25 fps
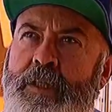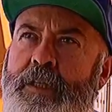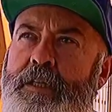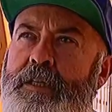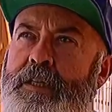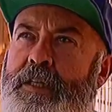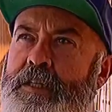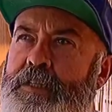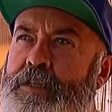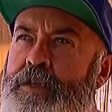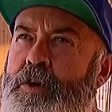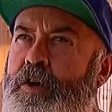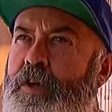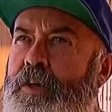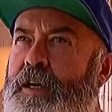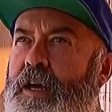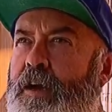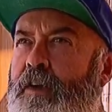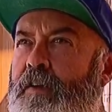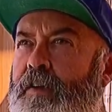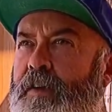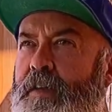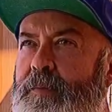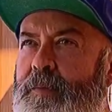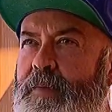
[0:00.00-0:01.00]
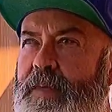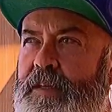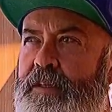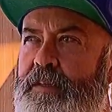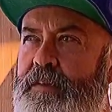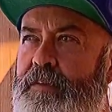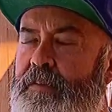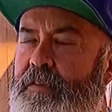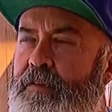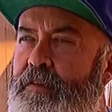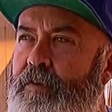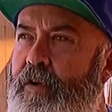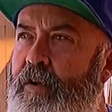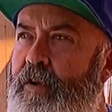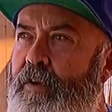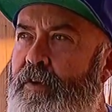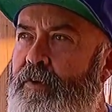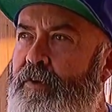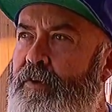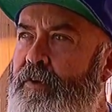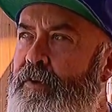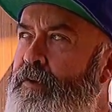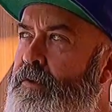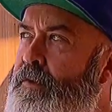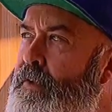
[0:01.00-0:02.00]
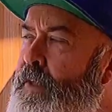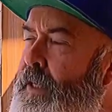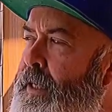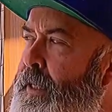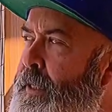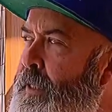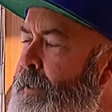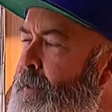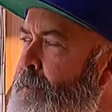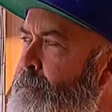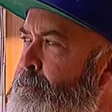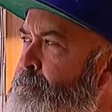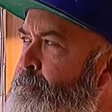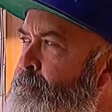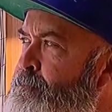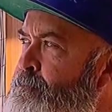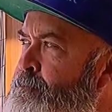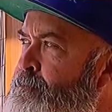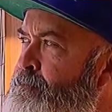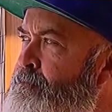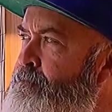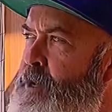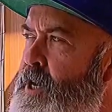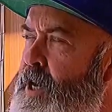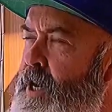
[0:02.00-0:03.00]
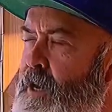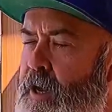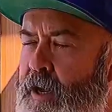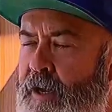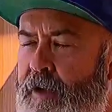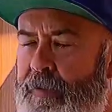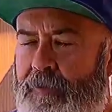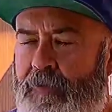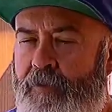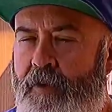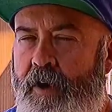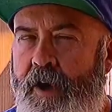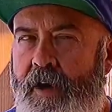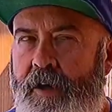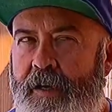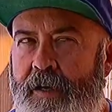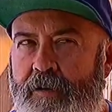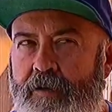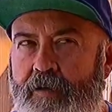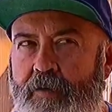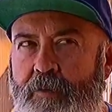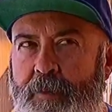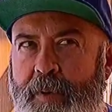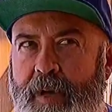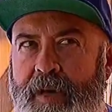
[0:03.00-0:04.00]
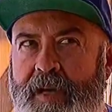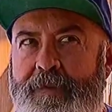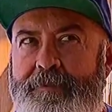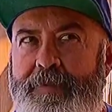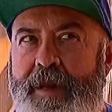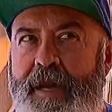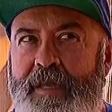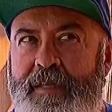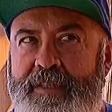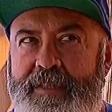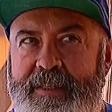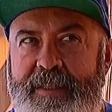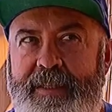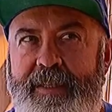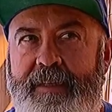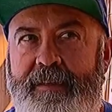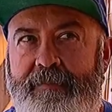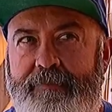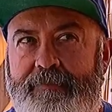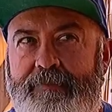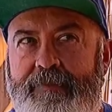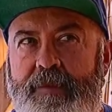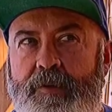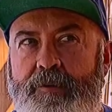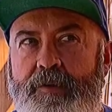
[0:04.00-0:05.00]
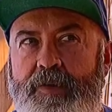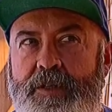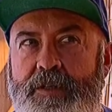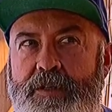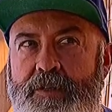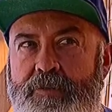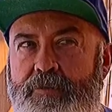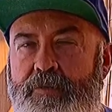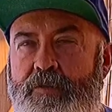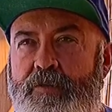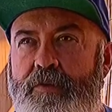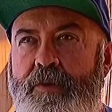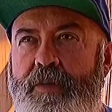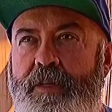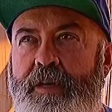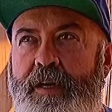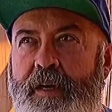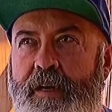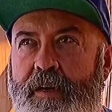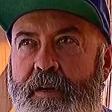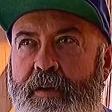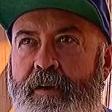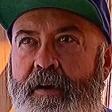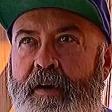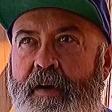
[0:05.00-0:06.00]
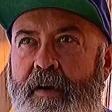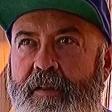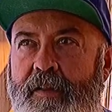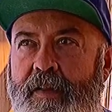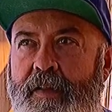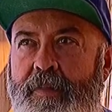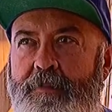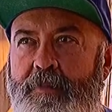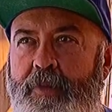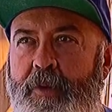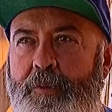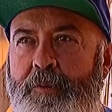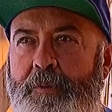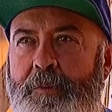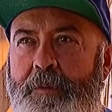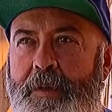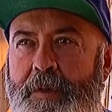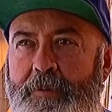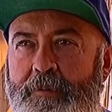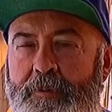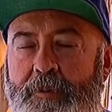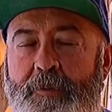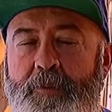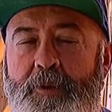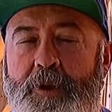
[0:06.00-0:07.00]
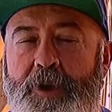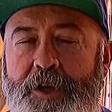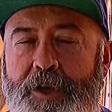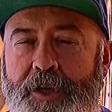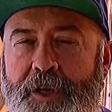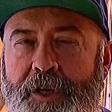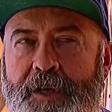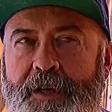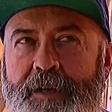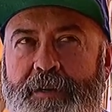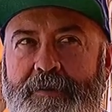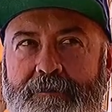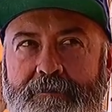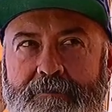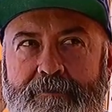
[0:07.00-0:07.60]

That's not currently being grown. I like a variety called Petit Manzing, which would, I think probably would work here.